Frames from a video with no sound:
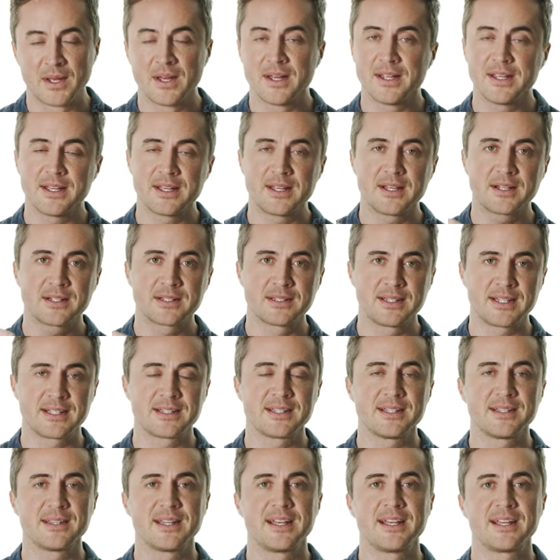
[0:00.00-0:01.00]
You can click
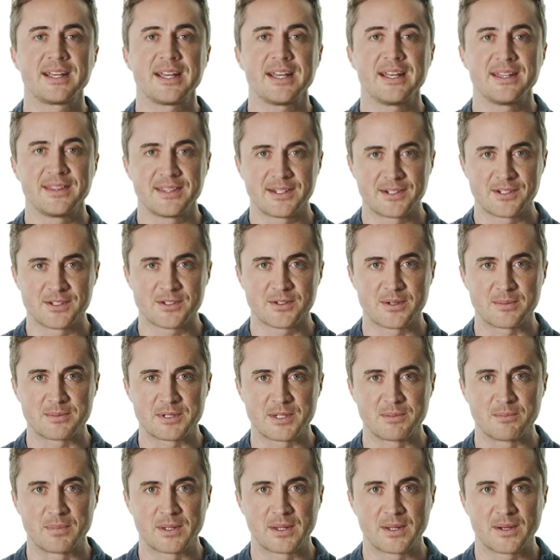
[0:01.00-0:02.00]
the link in the
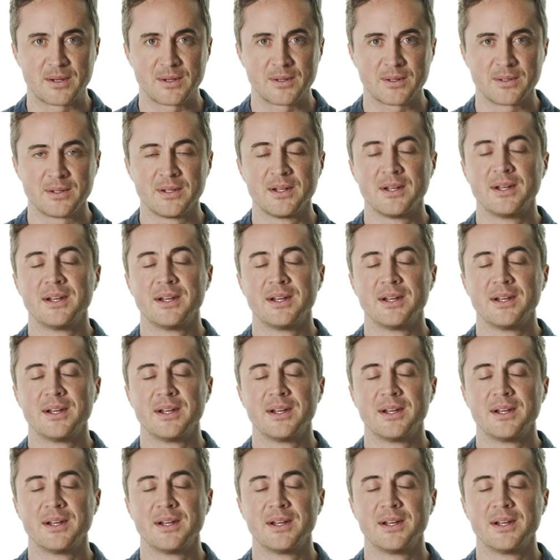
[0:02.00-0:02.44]
description below.